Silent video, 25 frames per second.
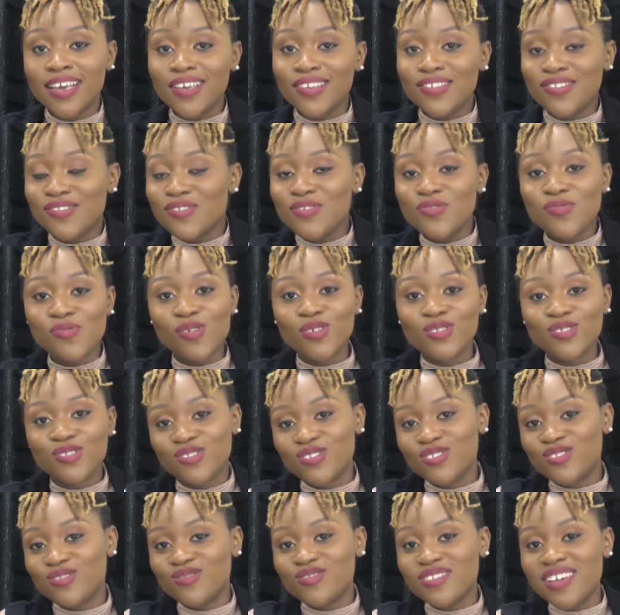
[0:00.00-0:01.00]
You know what
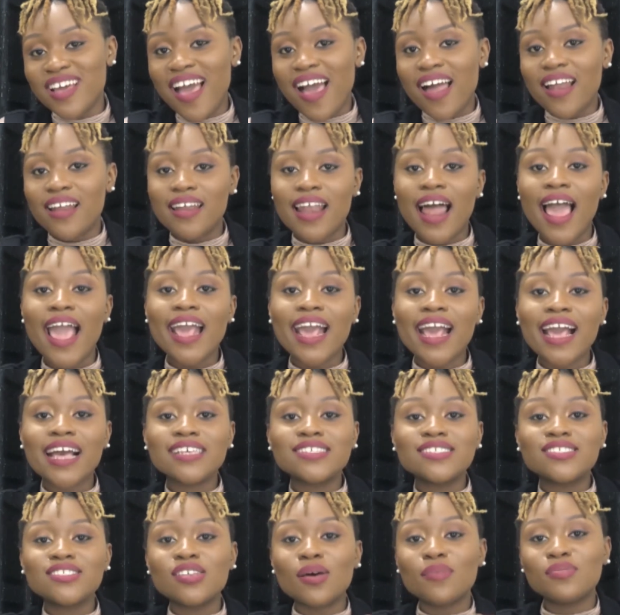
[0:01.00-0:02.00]
to do. Like,
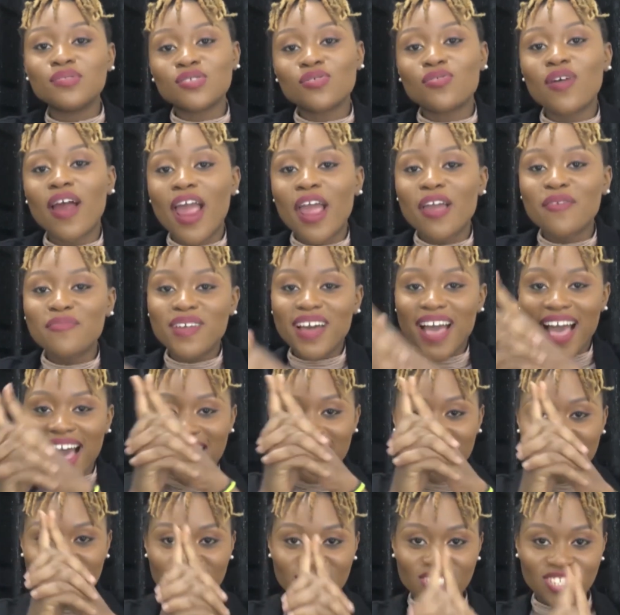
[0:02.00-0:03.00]
subscribe,
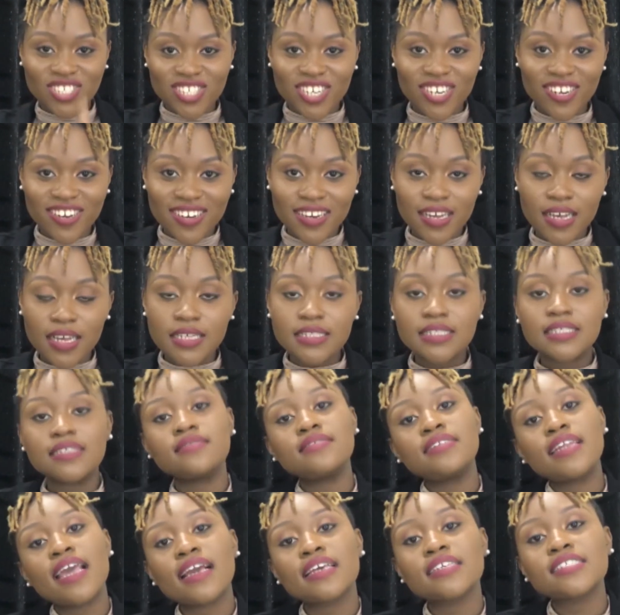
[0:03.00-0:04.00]
and share.
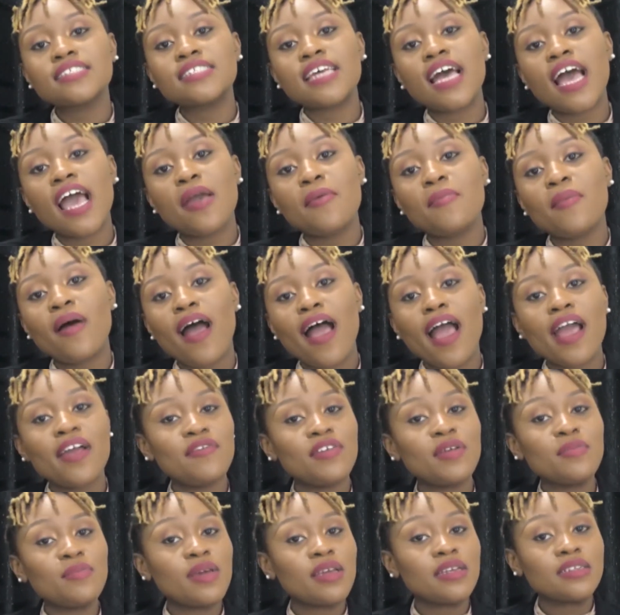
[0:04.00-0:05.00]
Till next time, I
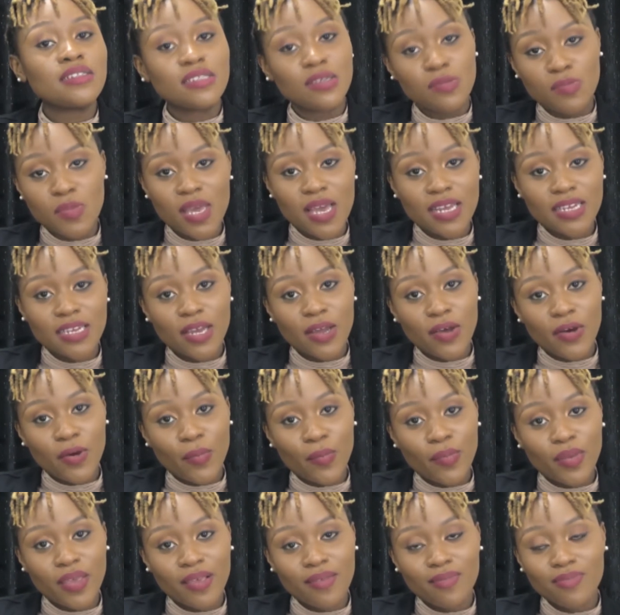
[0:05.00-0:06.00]
remain Nimi
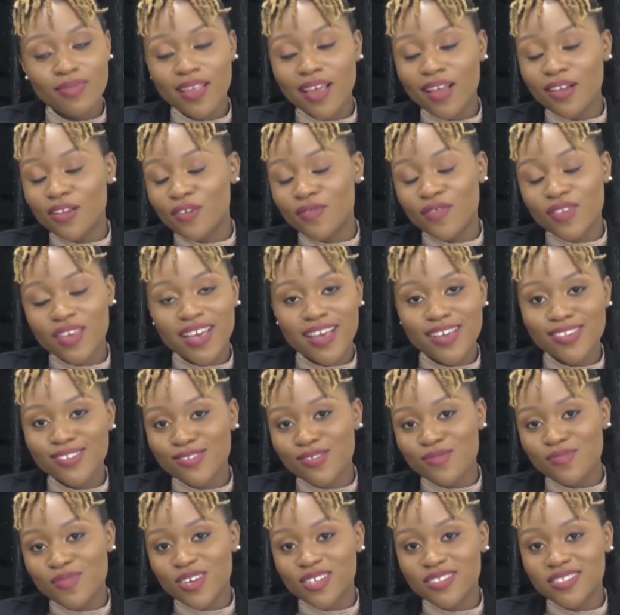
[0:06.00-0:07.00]
Talks. I love you guys
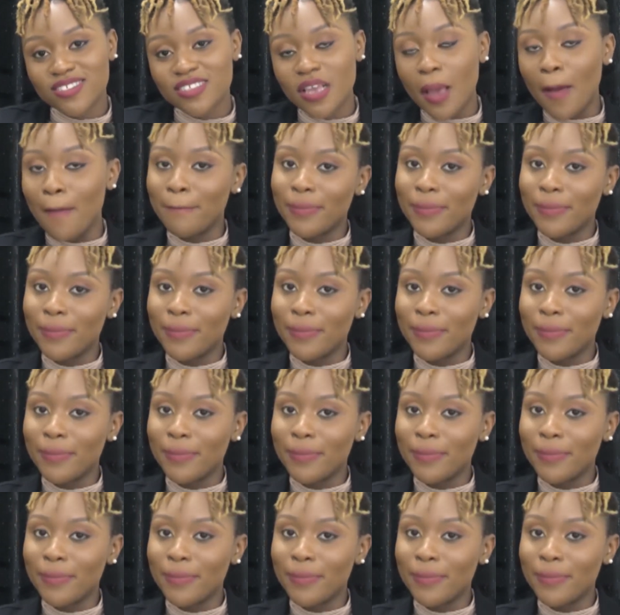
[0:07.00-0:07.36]
so much.